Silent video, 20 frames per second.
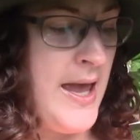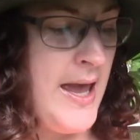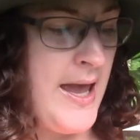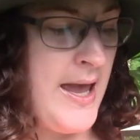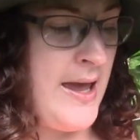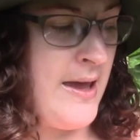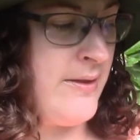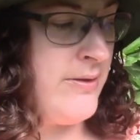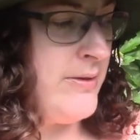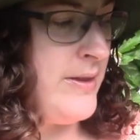
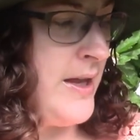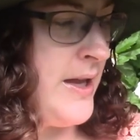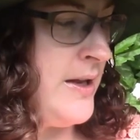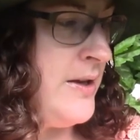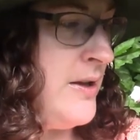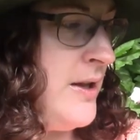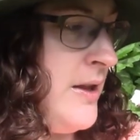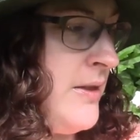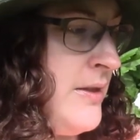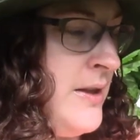and
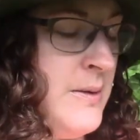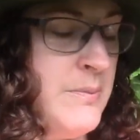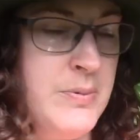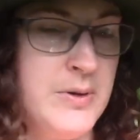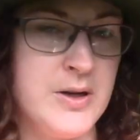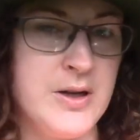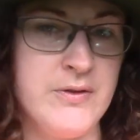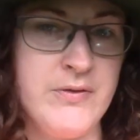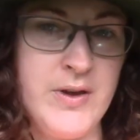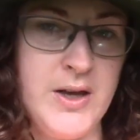then The
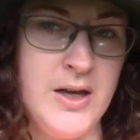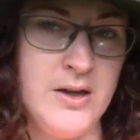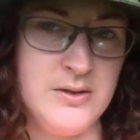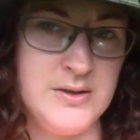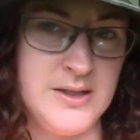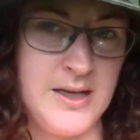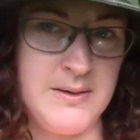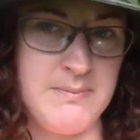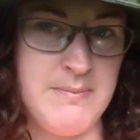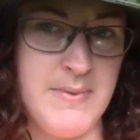Book of
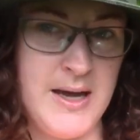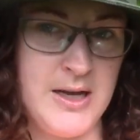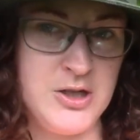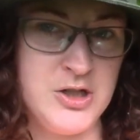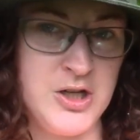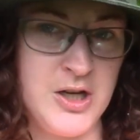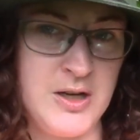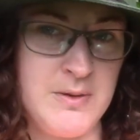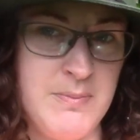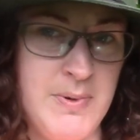Celtic
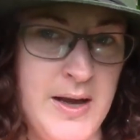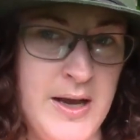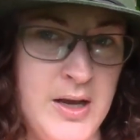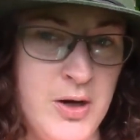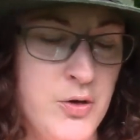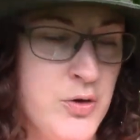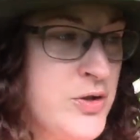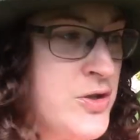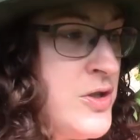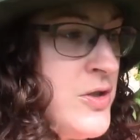Magic by
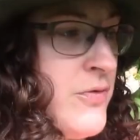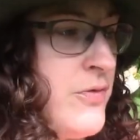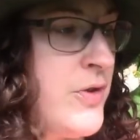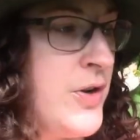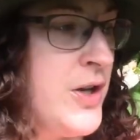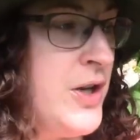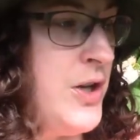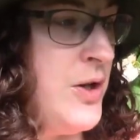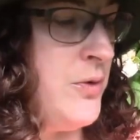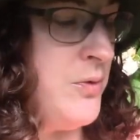Kristoffer
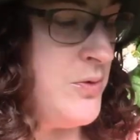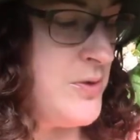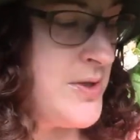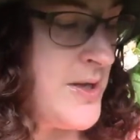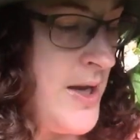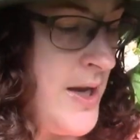Hughes.